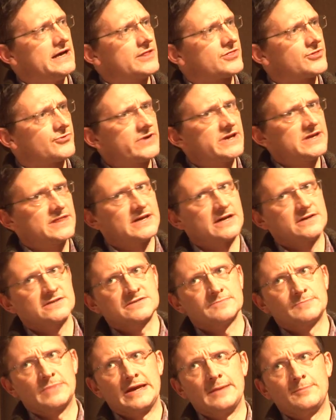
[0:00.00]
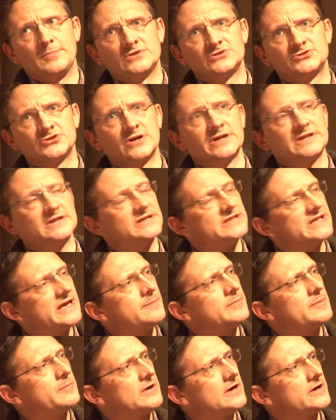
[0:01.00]
3,000 people joined the
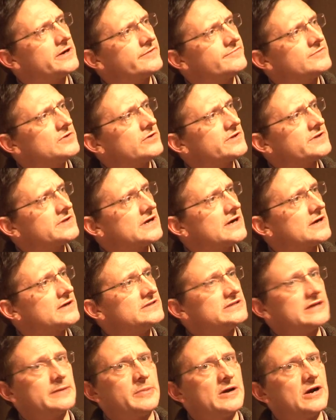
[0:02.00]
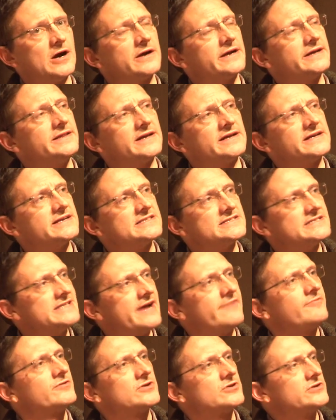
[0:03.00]
Labour Party of Northern Ireland, a party that is
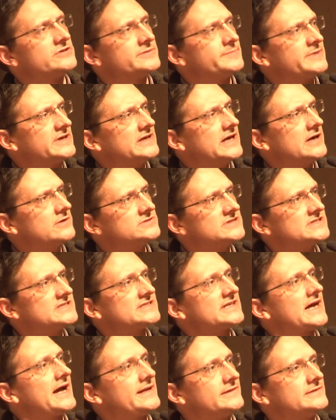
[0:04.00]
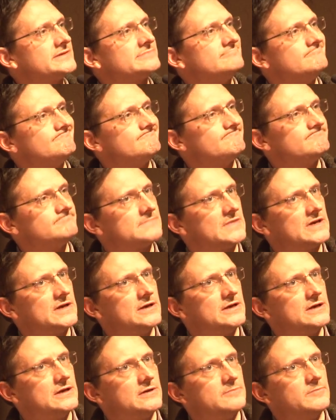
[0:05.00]
never going to be allowed to stand
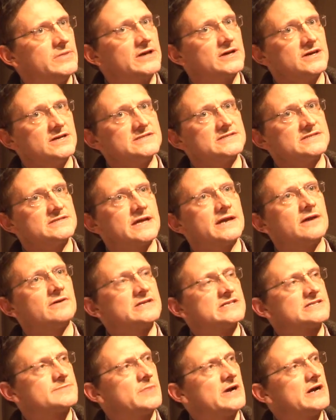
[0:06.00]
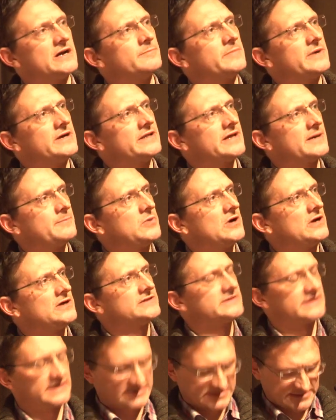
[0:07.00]
because they are inspired by that
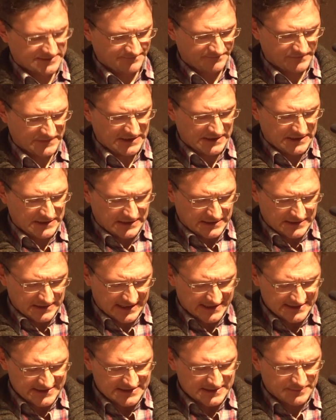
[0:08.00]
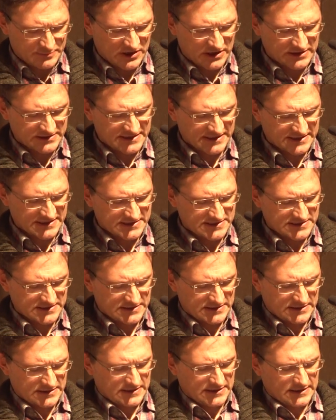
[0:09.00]
politics. That's the politics
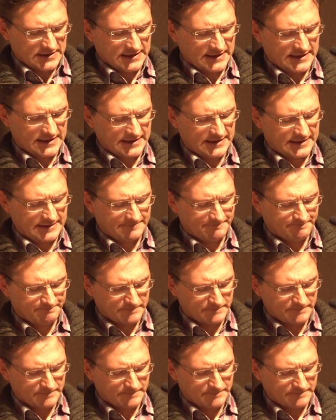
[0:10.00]
of